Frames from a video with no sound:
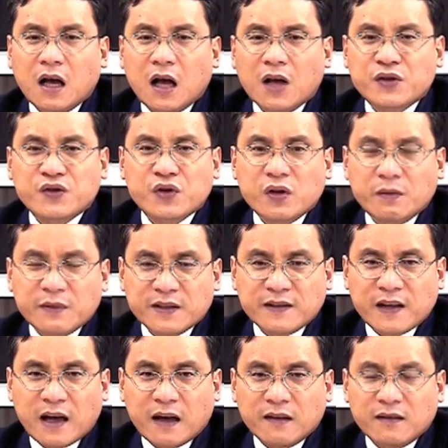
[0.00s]
a service
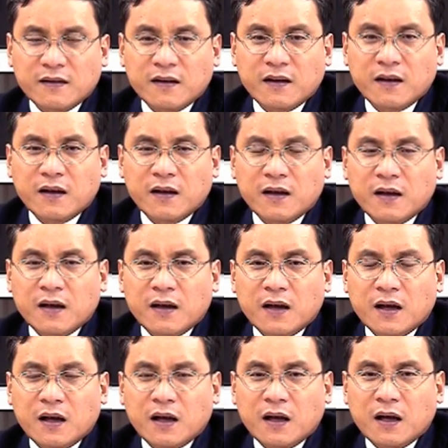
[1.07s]
that
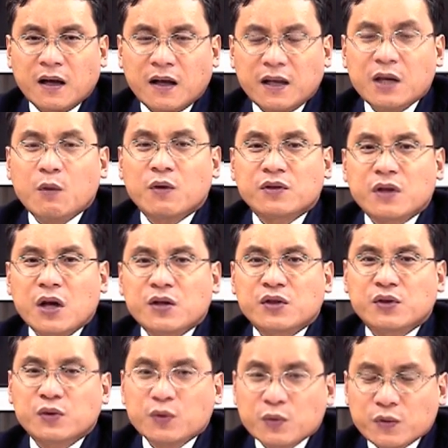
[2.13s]
he was
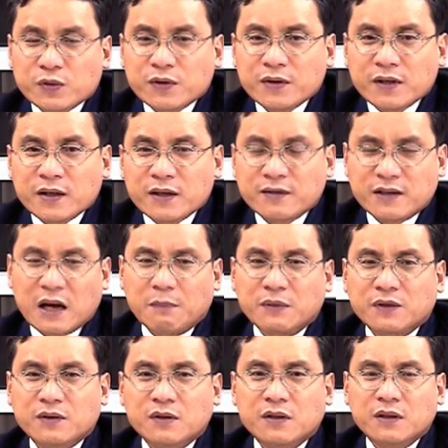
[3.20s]
sued in
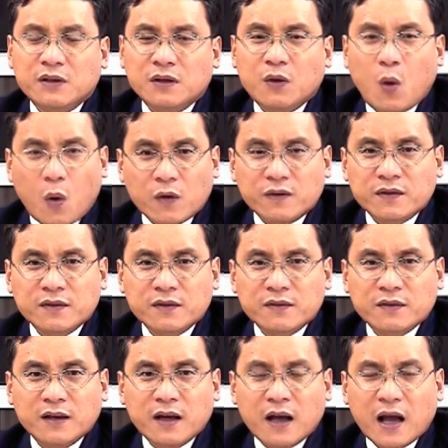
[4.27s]
Japanese court,
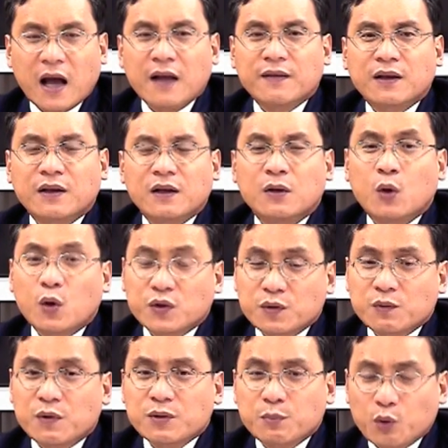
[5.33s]
and the lawsuit
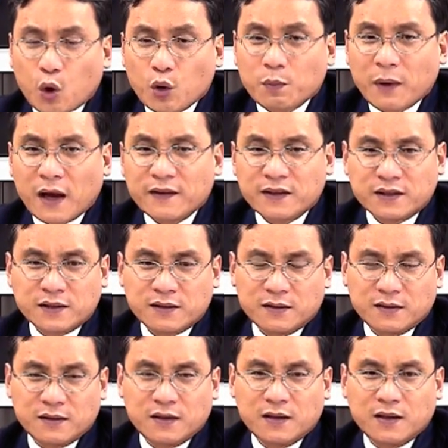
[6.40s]
was brought by this
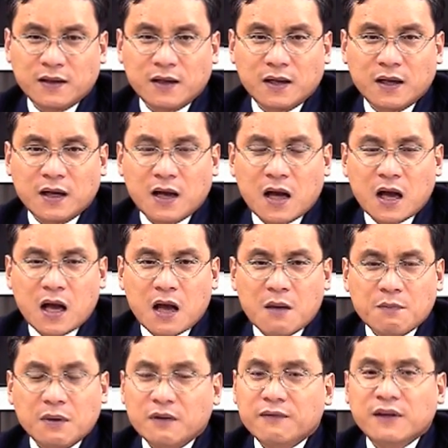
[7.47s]

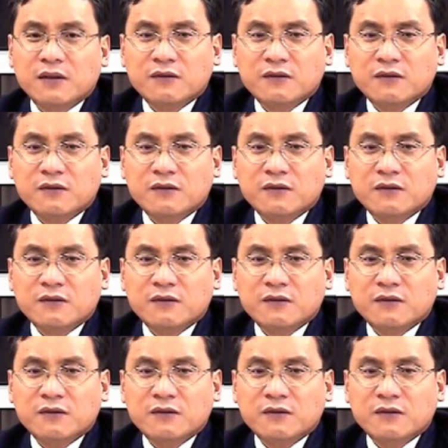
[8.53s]
Peruvian